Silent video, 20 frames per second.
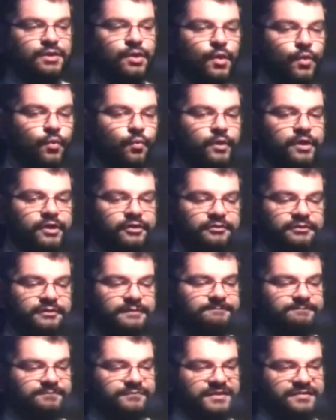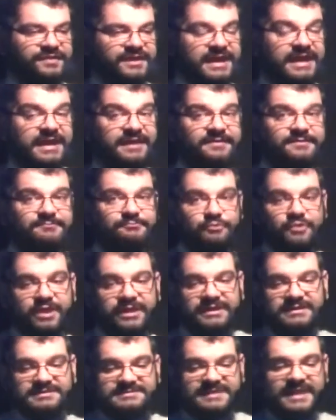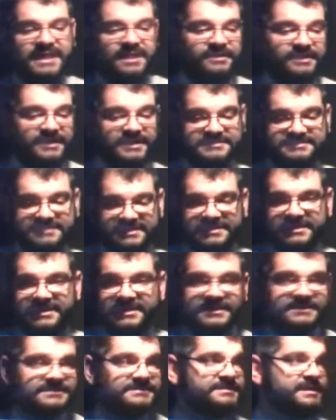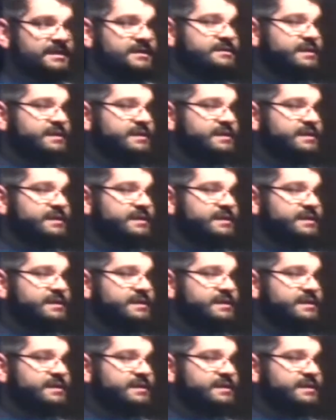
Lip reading: Well, they need to then break it down into years.